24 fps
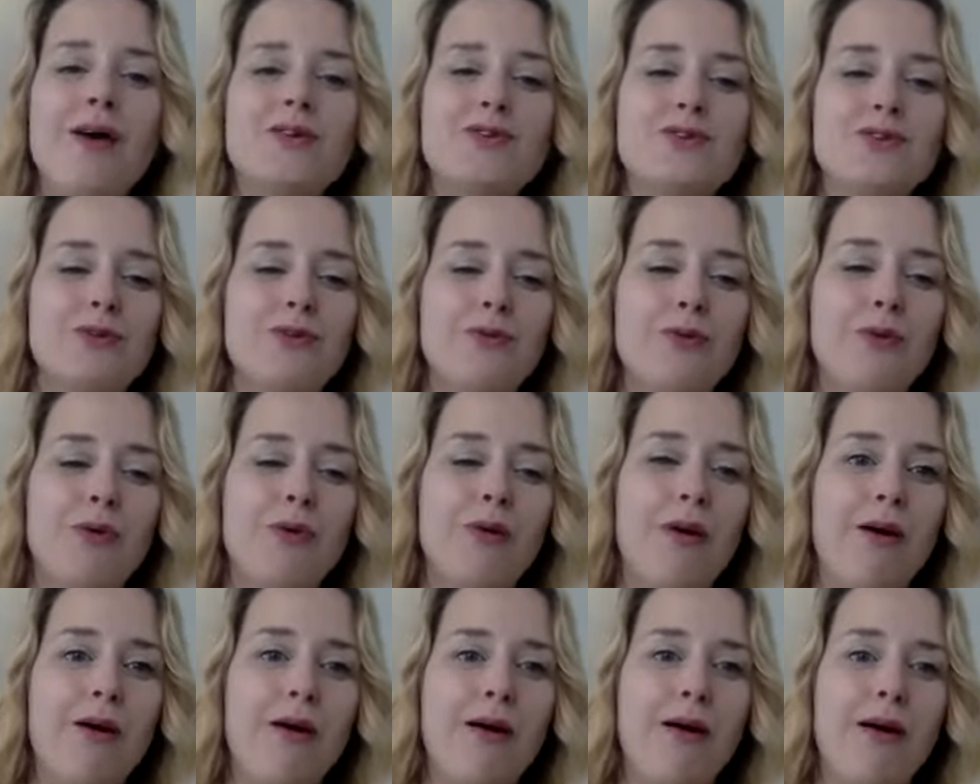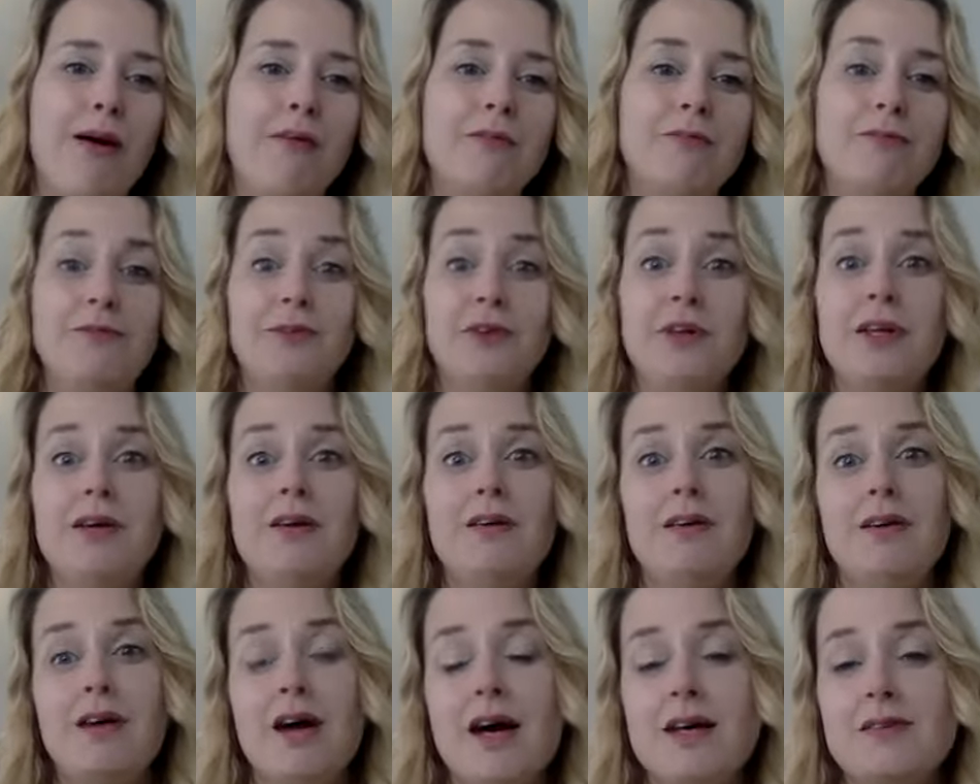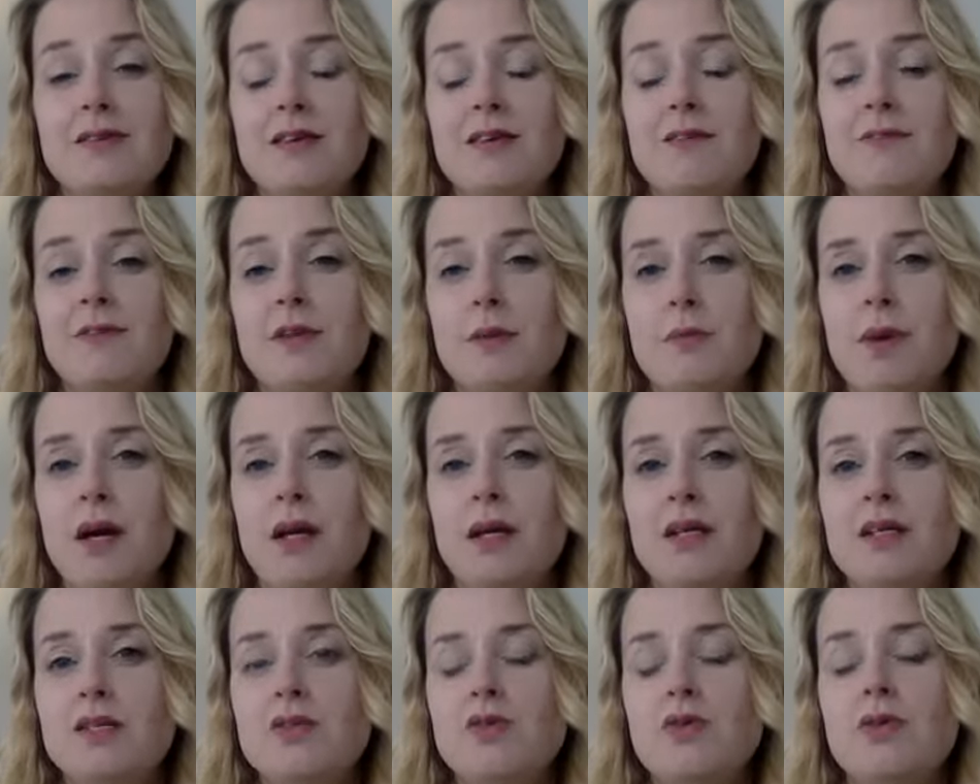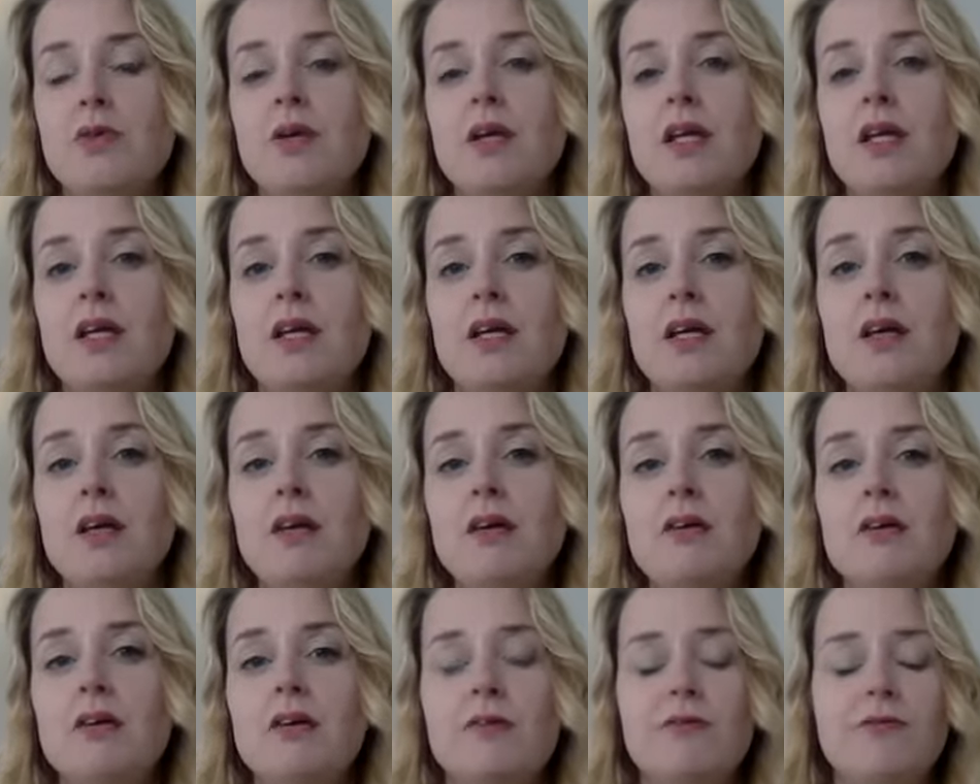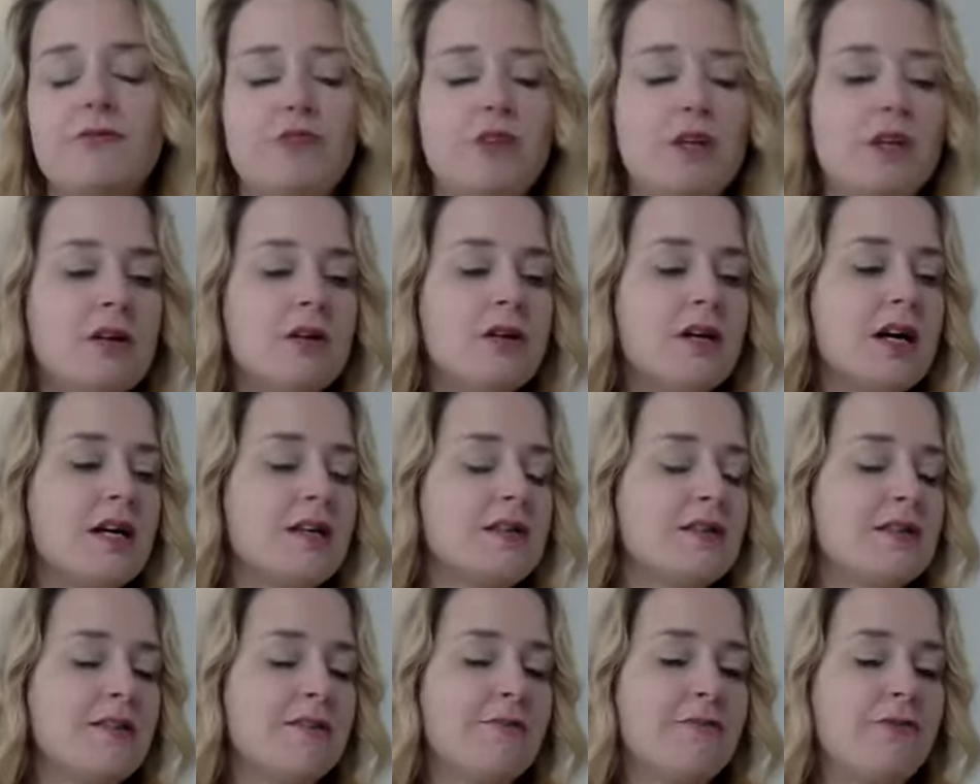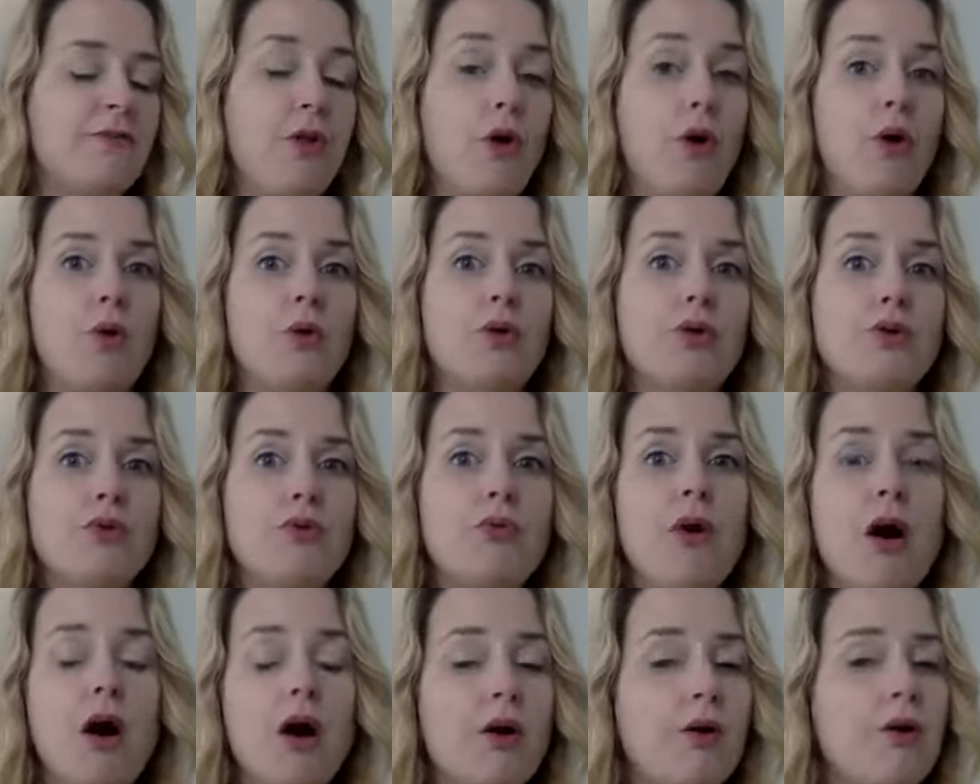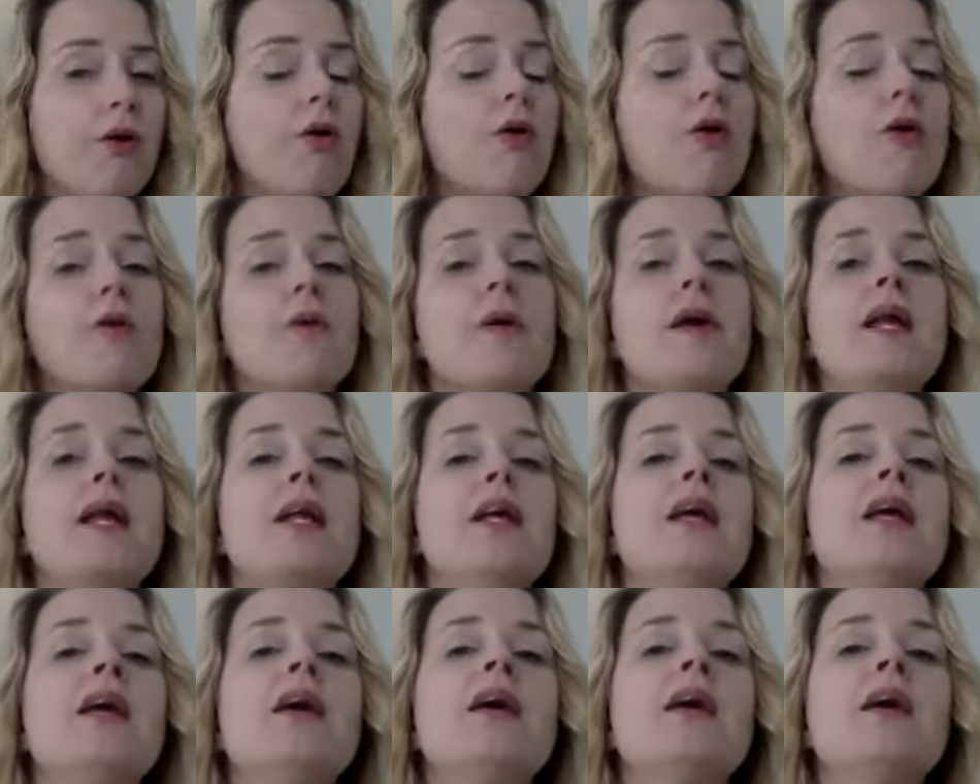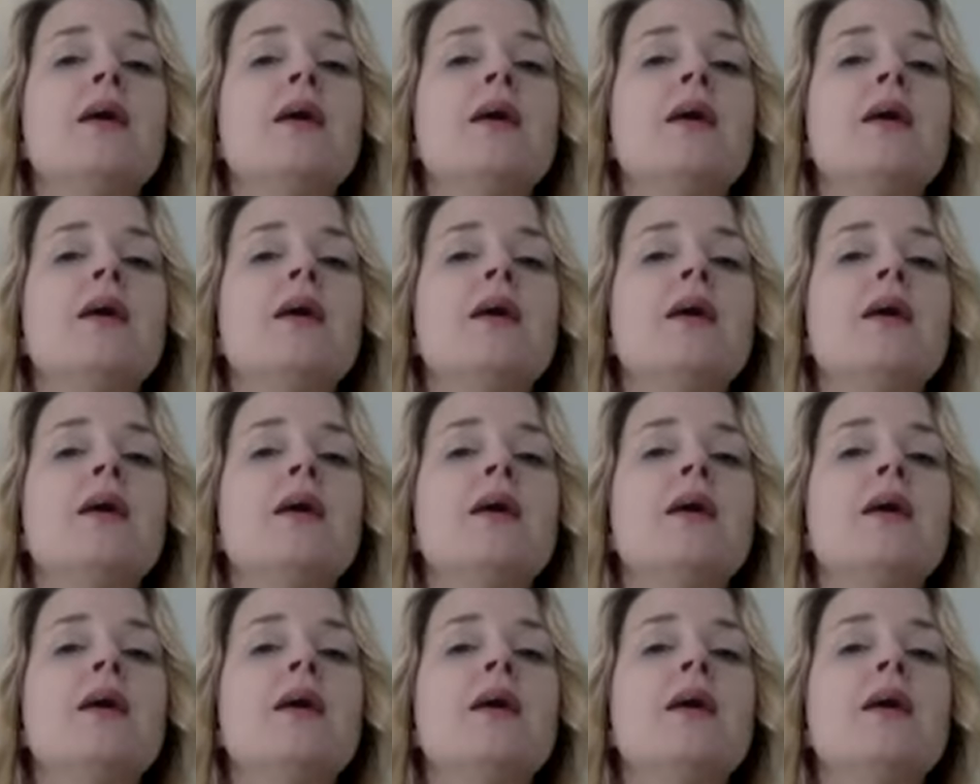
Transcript: feel as if the money is already here, feel as if though you are already